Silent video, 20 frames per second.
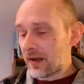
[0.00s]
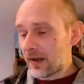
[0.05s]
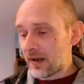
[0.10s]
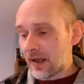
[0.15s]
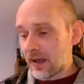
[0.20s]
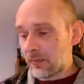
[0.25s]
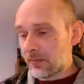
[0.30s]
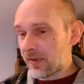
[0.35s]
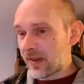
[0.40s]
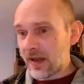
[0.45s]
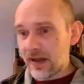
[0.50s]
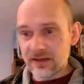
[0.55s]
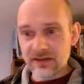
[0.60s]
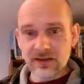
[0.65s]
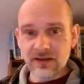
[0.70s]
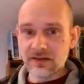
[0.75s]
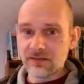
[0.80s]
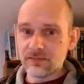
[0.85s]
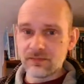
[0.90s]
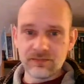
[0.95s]
But
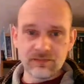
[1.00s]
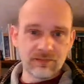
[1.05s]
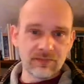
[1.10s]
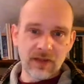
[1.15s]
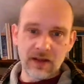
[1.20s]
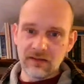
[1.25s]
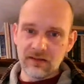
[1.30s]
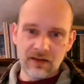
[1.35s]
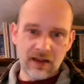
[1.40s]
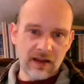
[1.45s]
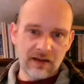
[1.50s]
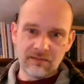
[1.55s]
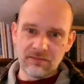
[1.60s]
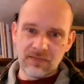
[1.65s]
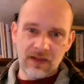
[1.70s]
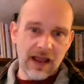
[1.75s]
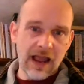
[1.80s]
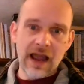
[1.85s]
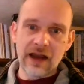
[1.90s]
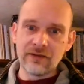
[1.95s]
that's a
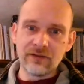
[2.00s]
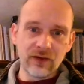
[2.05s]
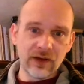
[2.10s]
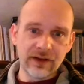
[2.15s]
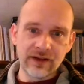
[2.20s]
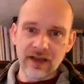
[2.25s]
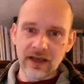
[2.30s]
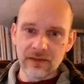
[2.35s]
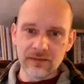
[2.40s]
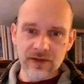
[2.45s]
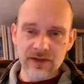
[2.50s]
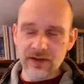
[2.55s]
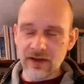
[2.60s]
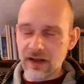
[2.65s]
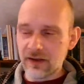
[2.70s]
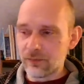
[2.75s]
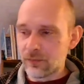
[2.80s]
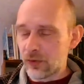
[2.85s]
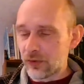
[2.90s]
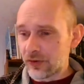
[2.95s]
handful of times
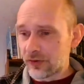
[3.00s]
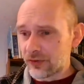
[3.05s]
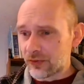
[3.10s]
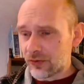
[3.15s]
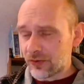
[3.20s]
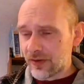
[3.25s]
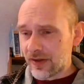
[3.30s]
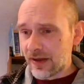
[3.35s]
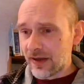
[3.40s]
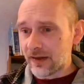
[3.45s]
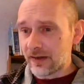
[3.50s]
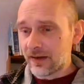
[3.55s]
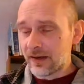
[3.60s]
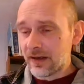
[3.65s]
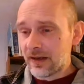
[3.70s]
I've bothered doing that.